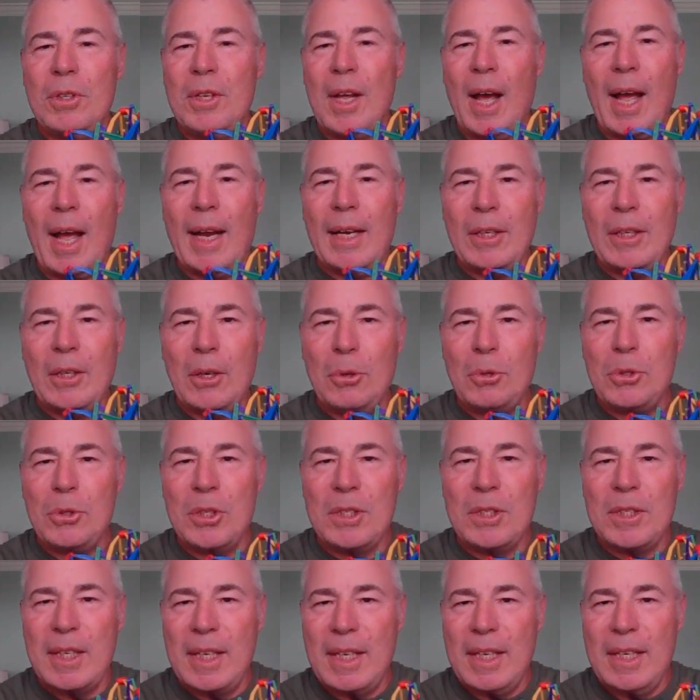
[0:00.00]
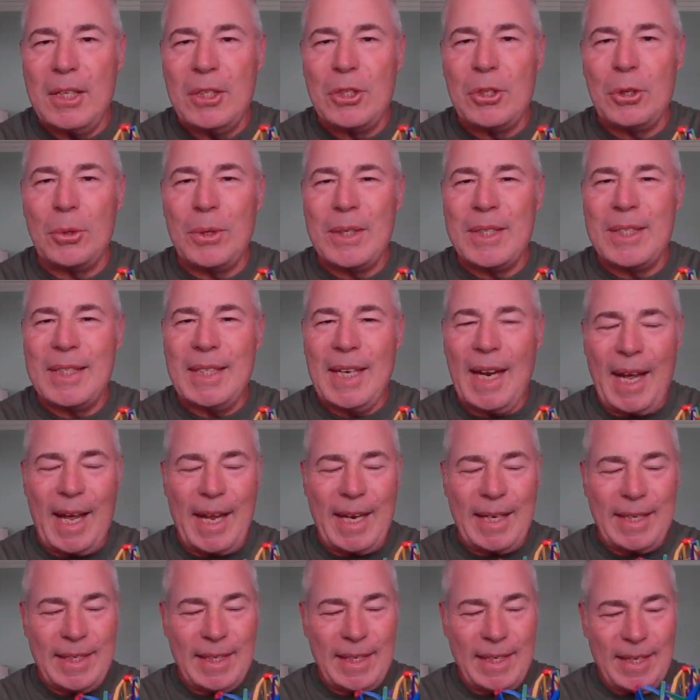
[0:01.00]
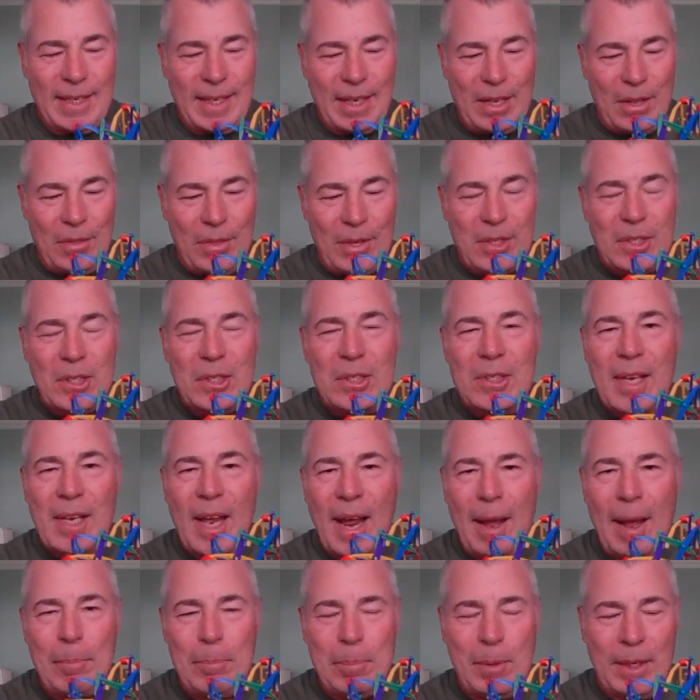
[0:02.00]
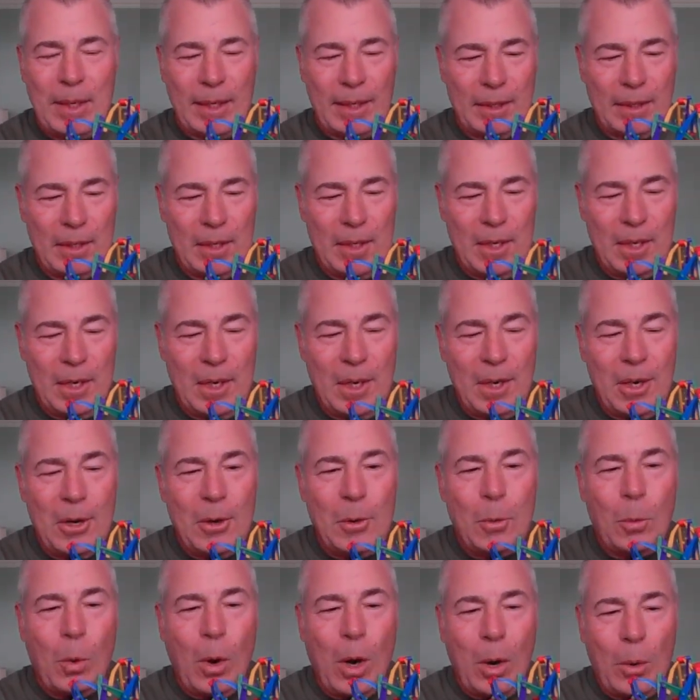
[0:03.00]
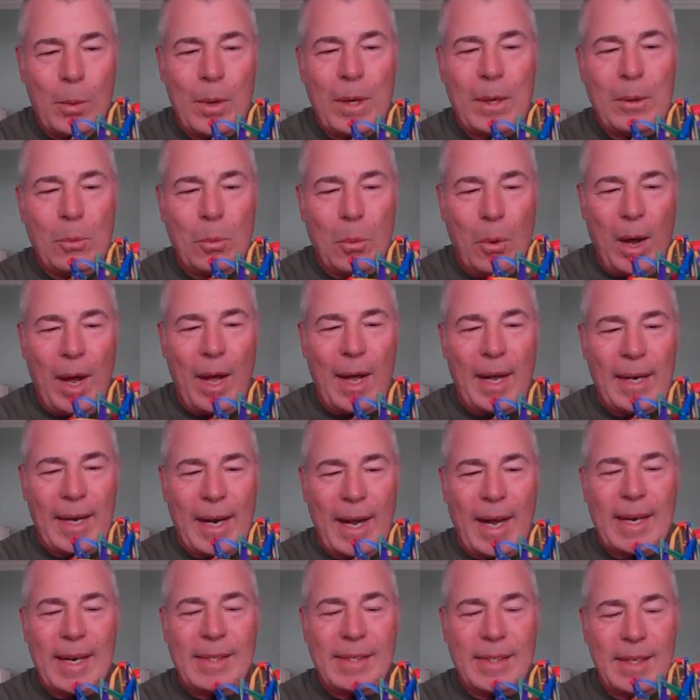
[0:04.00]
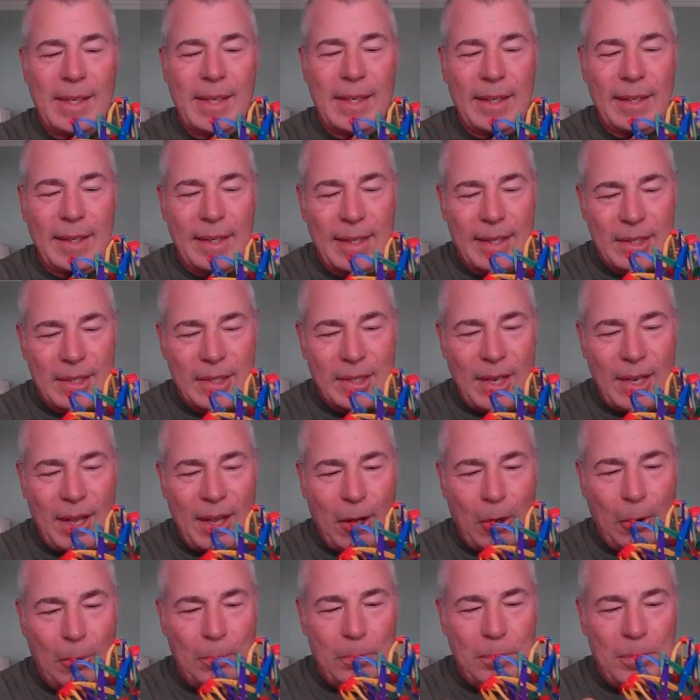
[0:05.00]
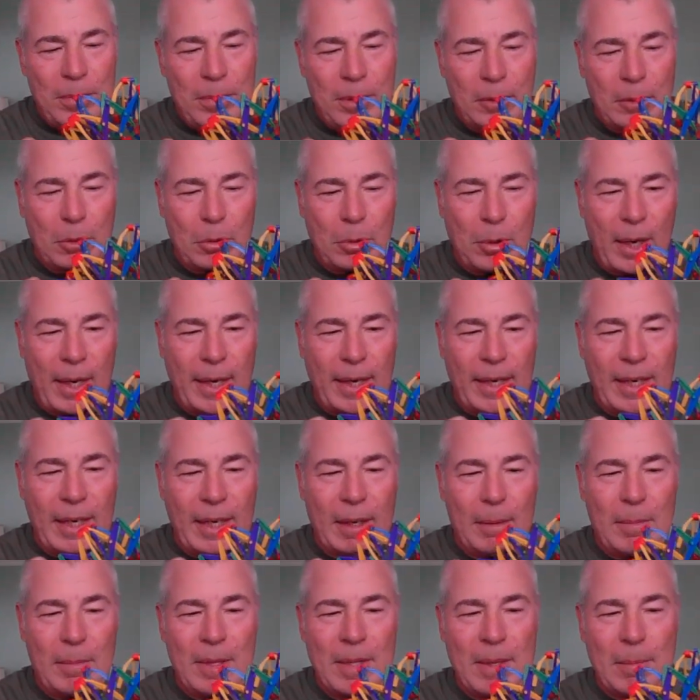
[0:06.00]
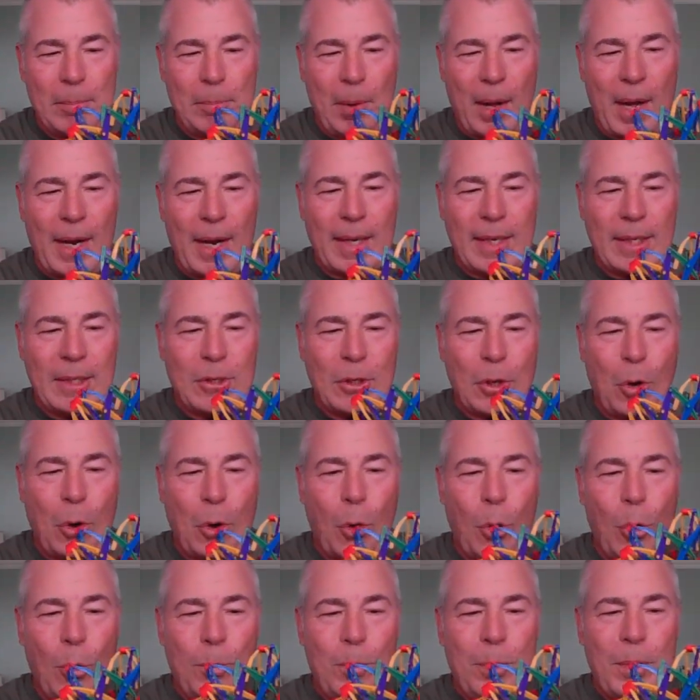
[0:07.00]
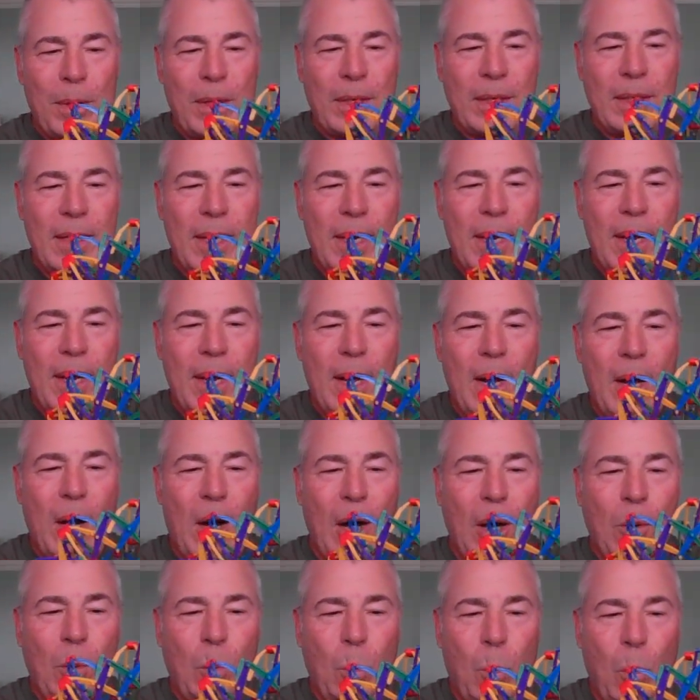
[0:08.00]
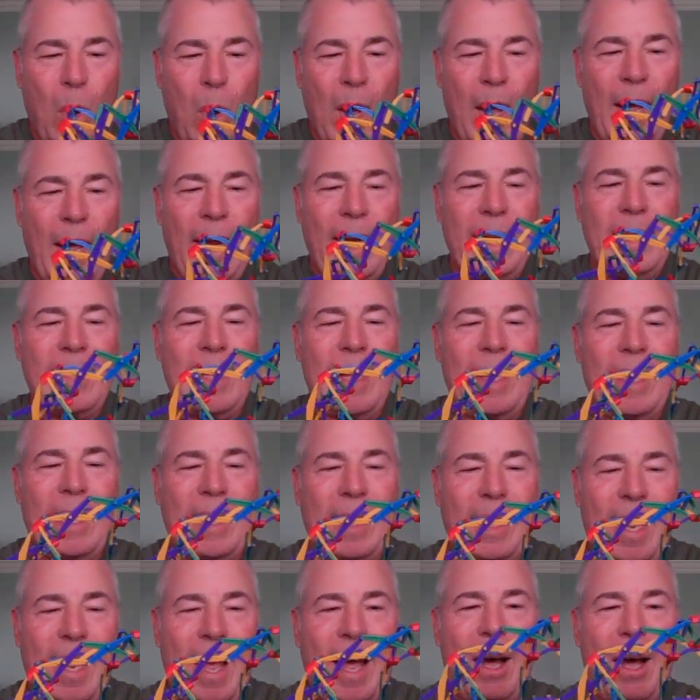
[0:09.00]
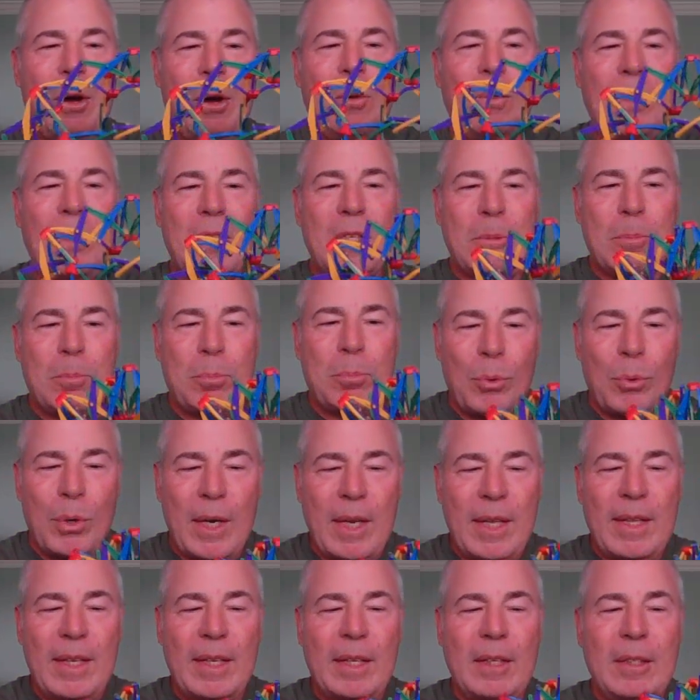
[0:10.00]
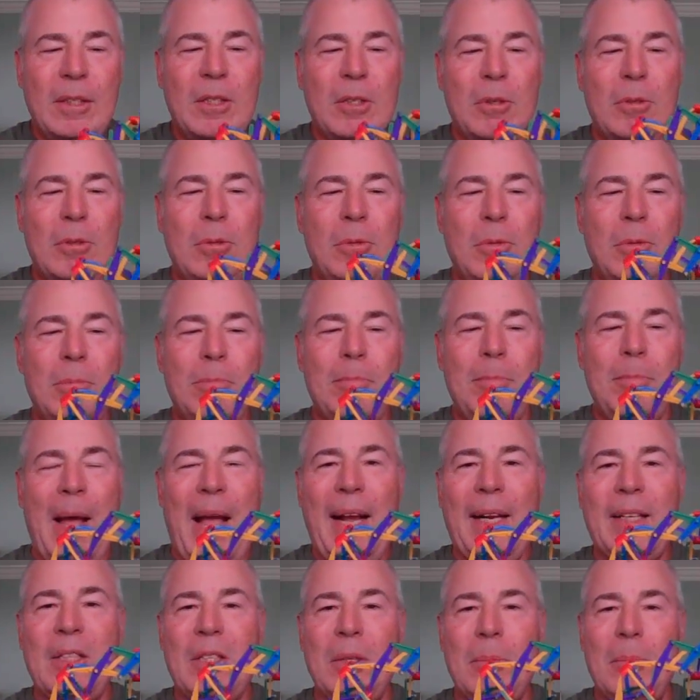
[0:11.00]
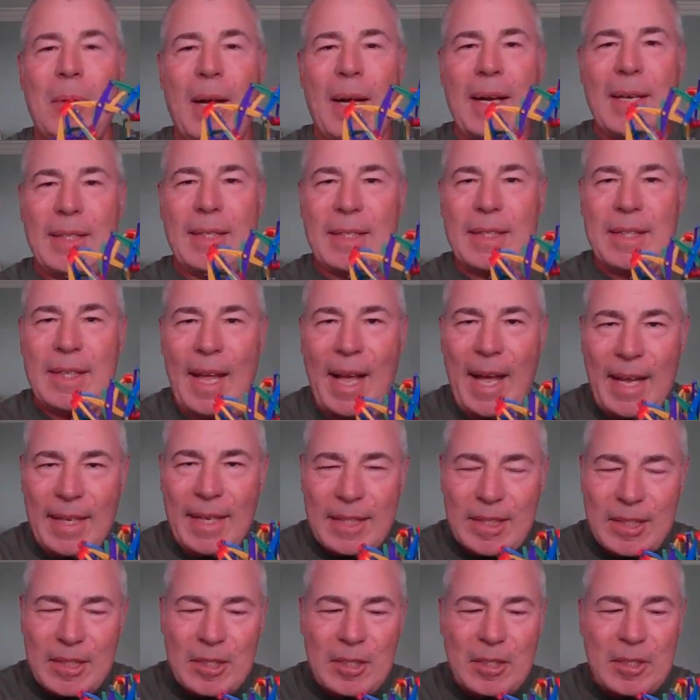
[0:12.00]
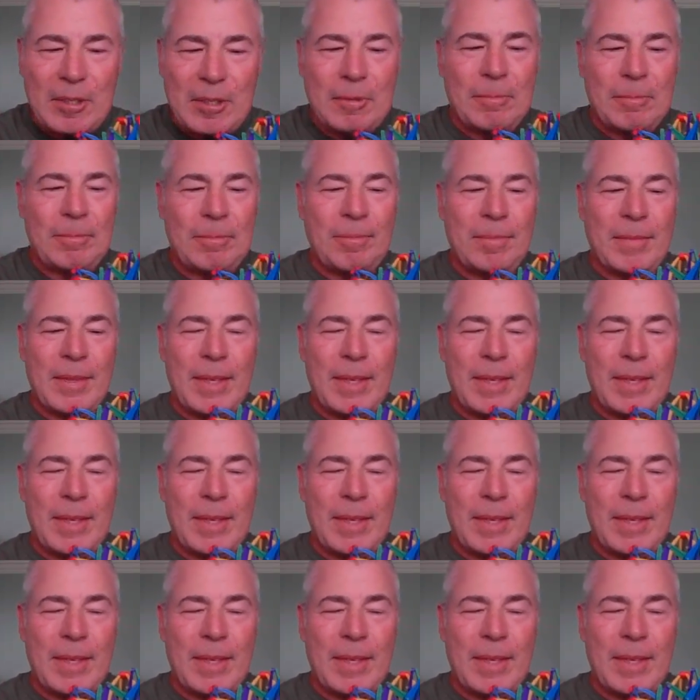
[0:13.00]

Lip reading: your diagnosis is or is not, this is happening. What we want, ideally, is to help the cranium and the body to open, unwind, and allow this breathing to maximize. That's